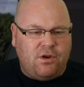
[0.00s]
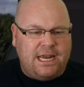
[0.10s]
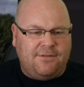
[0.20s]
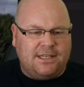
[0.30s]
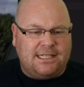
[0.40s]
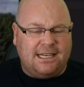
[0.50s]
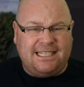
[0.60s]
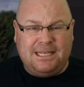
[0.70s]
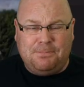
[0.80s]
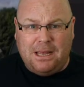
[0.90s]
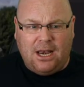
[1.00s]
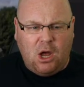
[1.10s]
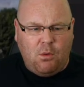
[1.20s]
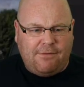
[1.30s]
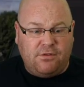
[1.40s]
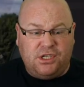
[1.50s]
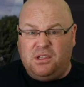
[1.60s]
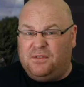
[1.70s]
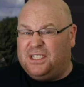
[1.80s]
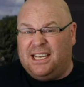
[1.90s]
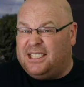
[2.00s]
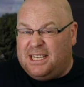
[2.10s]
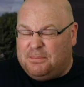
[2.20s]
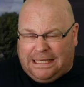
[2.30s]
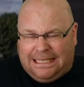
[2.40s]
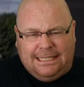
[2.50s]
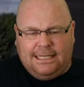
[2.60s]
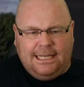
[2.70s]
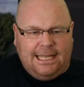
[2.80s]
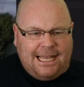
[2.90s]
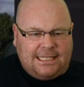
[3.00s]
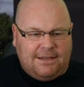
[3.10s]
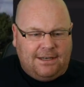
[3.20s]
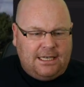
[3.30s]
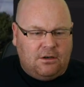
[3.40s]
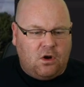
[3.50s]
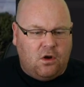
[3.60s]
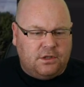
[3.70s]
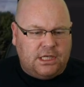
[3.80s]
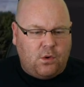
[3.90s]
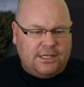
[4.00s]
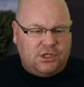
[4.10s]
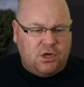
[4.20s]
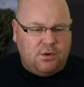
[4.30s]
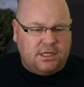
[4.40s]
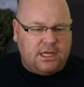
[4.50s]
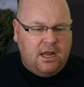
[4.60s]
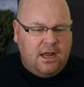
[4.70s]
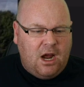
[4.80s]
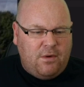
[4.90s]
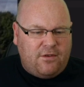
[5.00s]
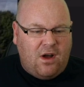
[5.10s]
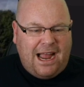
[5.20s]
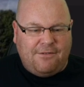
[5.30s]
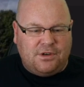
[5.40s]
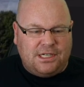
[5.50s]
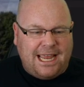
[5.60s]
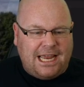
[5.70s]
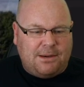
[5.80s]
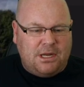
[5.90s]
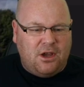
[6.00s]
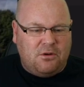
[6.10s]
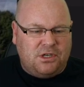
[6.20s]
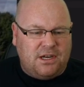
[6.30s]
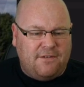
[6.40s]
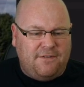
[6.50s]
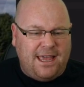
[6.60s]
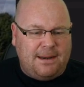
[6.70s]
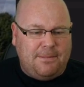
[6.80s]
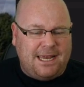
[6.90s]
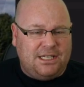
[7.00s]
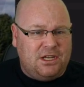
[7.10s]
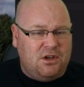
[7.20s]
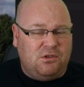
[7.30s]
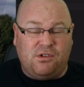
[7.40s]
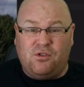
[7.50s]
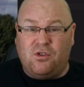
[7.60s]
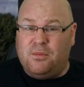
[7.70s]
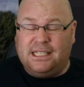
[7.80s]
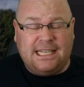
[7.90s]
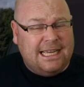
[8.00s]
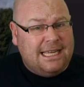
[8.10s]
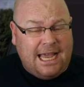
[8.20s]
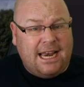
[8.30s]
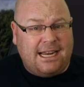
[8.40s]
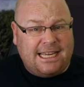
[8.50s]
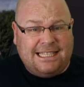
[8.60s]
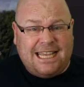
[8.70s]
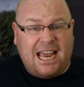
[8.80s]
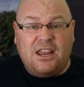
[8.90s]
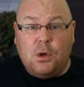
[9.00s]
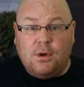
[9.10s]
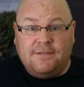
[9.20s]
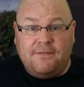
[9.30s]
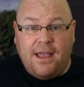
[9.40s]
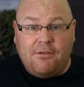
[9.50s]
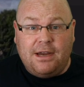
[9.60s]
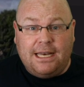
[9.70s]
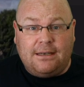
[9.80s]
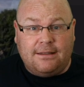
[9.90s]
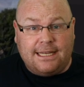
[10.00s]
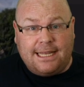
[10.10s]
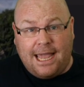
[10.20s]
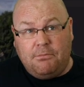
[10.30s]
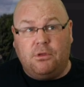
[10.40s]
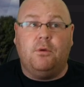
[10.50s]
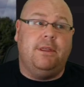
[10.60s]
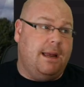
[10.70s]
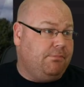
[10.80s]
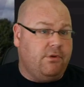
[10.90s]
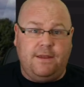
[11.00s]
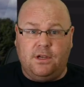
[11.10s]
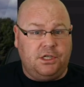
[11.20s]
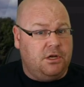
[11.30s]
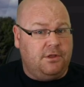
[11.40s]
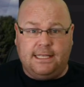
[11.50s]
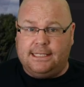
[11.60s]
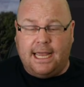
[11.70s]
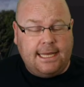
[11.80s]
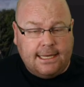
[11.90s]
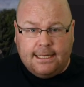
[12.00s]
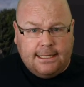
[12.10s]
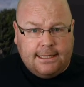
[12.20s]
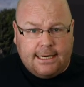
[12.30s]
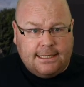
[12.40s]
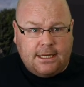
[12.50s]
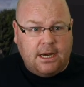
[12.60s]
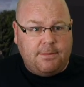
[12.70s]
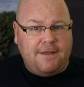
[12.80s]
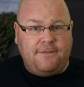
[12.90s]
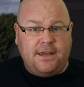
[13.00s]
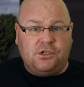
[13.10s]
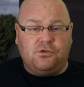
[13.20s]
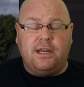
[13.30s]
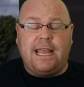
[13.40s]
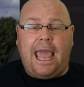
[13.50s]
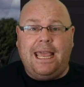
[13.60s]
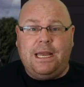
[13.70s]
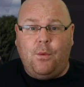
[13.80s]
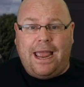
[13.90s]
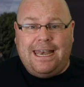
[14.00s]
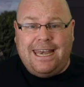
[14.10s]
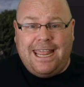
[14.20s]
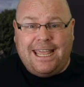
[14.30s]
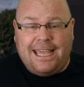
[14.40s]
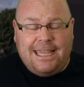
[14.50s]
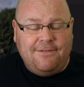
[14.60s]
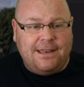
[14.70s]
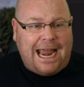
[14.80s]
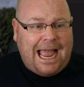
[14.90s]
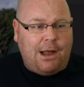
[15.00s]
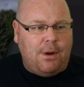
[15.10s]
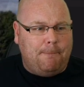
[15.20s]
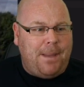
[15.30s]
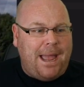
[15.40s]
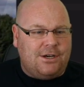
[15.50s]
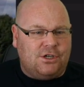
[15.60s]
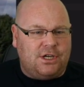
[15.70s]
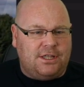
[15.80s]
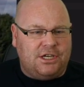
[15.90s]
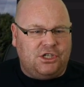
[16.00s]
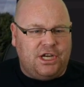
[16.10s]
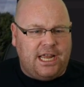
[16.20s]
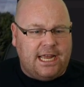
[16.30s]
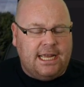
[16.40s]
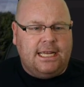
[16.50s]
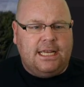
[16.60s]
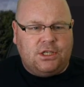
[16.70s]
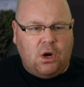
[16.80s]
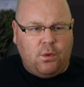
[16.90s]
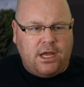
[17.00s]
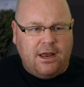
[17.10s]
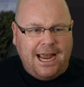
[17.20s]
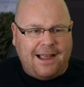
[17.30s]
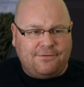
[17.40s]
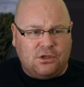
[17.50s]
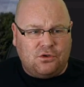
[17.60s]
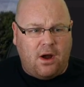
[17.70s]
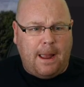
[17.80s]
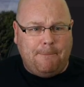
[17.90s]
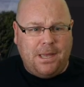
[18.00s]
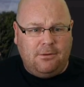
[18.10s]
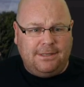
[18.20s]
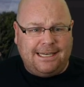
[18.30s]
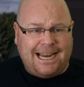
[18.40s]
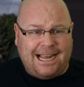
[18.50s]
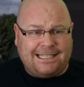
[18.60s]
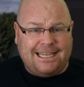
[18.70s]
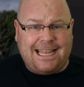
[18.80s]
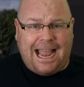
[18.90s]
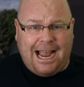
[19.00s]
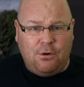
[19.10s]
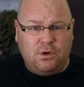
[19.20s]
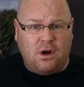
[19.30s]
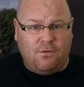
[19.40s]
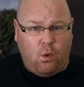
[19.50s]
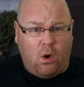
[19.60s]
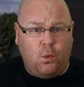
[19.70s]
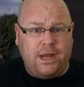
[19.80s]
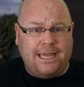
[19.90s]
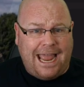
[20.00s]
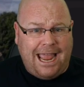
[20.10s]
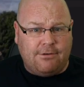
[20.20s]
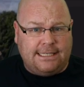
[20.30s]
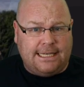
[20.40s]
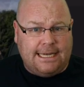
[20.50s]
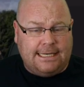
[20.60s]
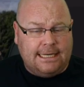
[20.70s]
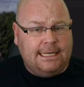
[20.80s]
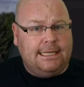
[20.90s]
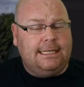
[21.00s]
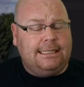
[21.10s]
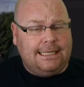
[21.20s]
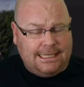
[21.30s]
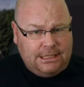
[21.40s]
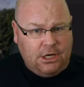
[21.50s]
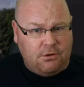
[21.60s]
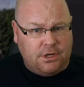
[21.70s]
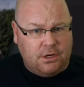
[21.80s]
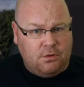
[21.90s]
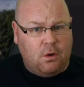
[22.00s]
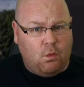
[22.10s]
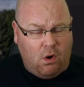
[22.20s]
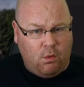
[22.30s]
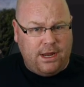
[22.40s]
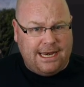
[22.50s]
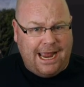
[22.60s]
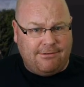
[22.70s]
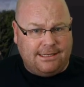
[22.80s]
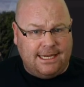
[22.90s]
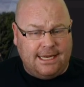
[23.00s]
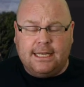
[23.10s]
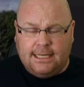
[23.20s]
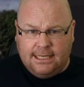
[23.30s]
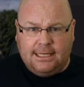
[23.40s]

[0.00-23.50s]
training facilities, below average youth facilities, but that's of little consequence to us. And we've got average academy coaching and fairly basic youth recruitment. And I can tell you there was very little that came through in their previous youth intake that is going to be featuring anywhere near even our bench this year. So we're going to have to try and build a tactic out of what we inherited. Let's show you what we inherited